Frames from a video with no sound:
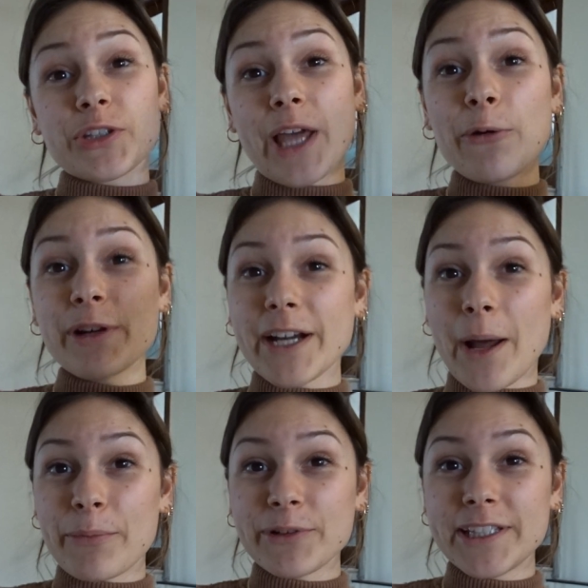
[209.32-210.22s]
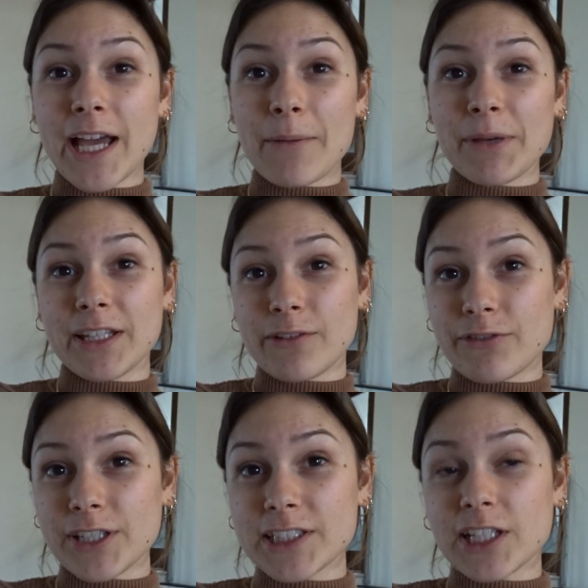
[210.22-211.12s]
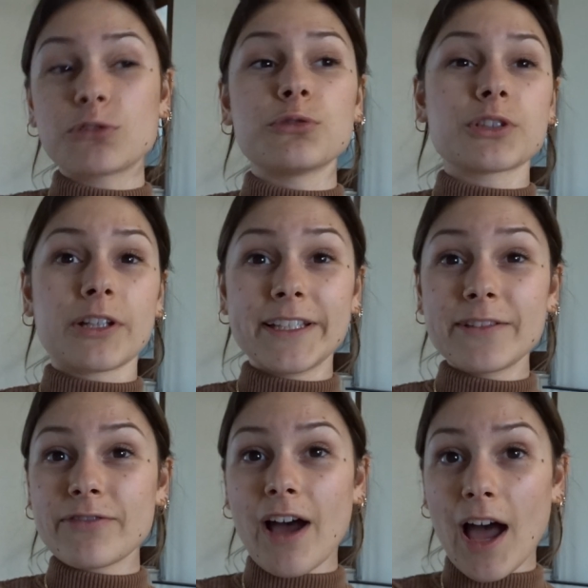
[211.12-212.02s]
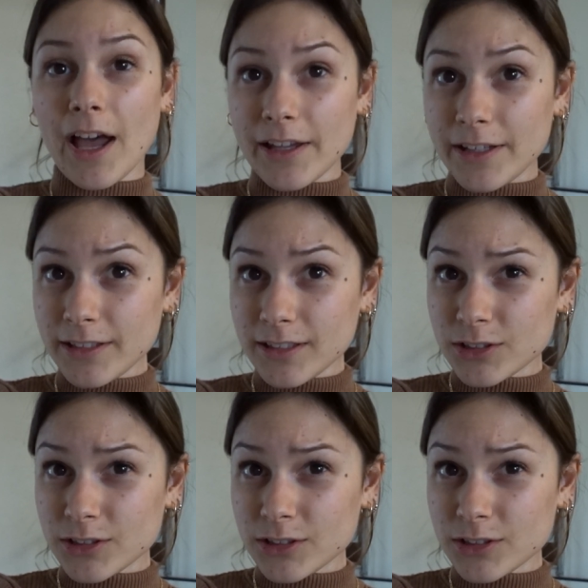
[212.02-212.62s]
now we're gonna put them in the freezer to solidify,